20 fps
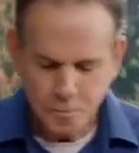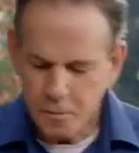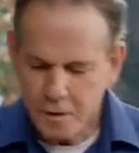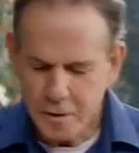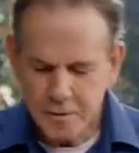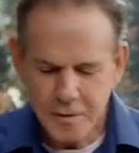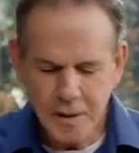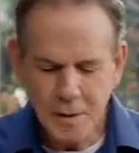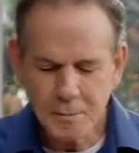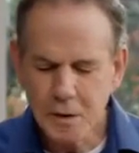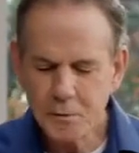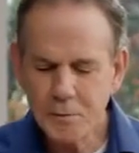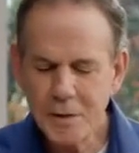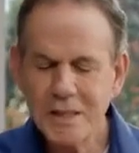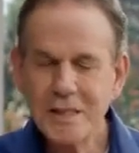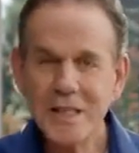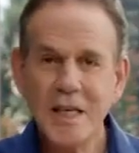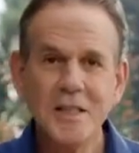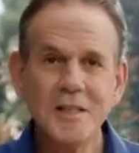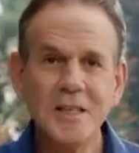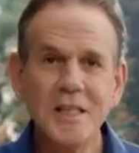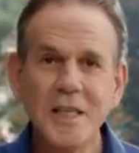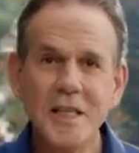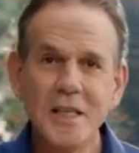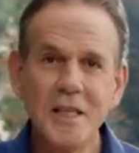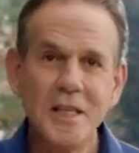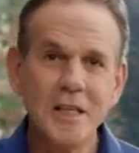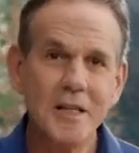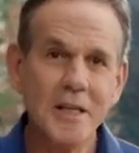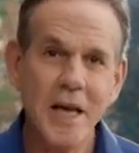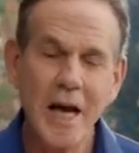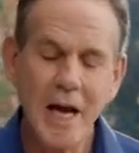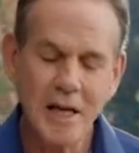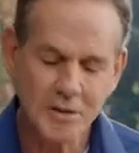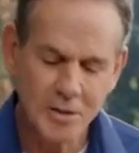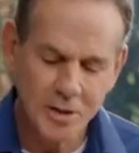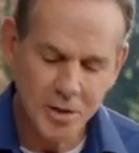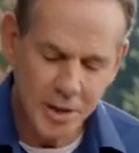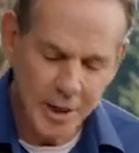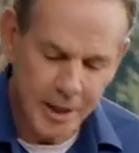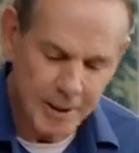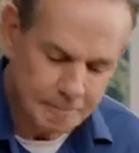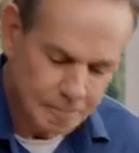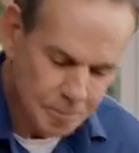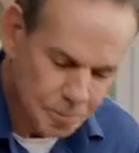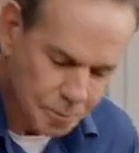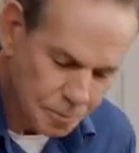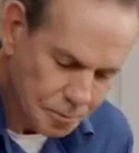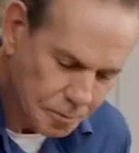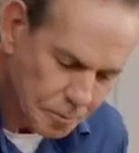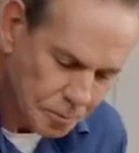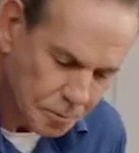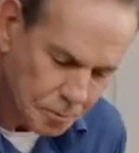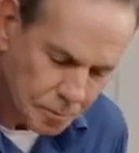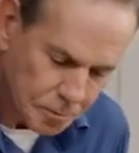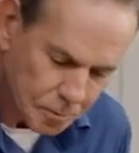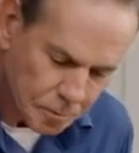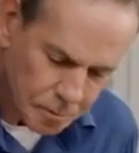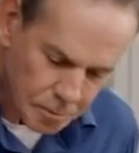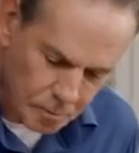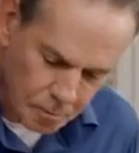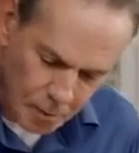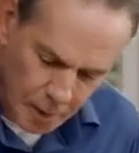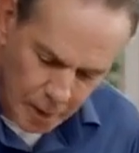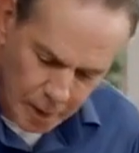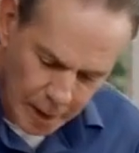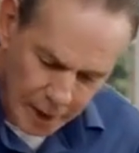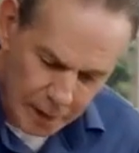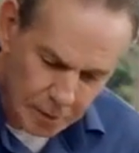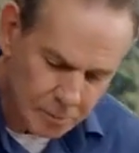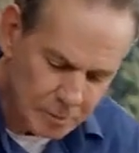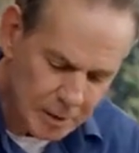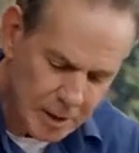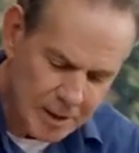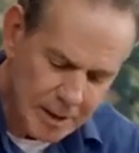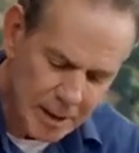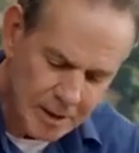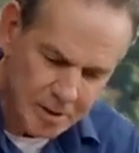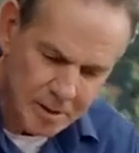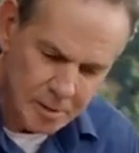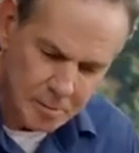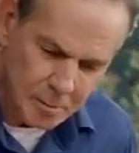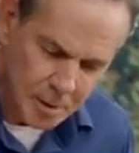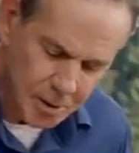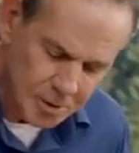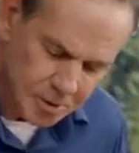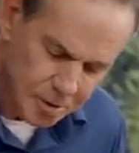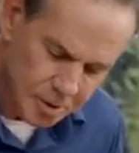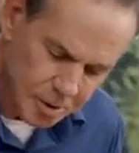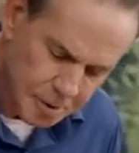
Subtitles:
See, I'm not really tasting any of the acid yet. I don't really taste the mustard.